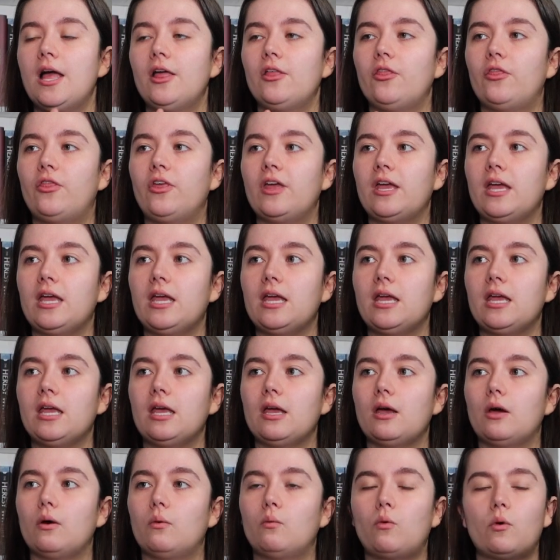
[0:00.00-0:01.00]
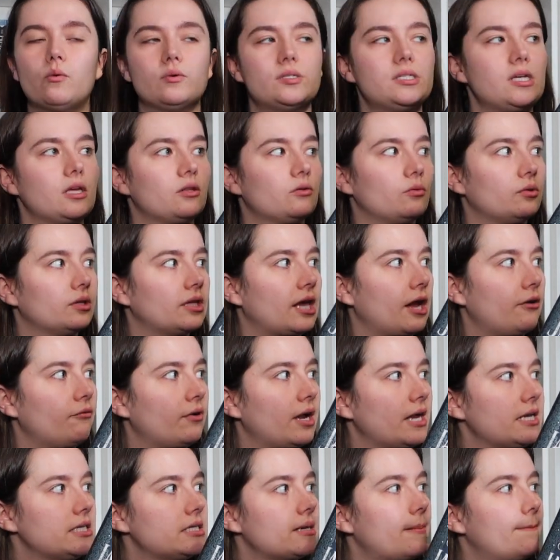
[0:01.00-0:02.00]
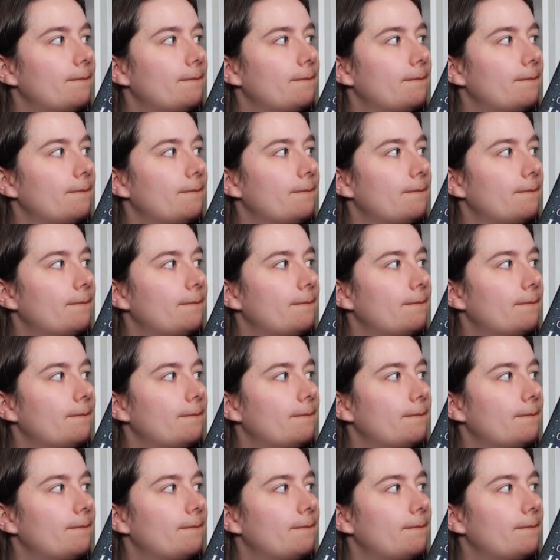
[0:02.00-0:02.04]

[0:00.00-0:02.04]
The, what was the other one that I read?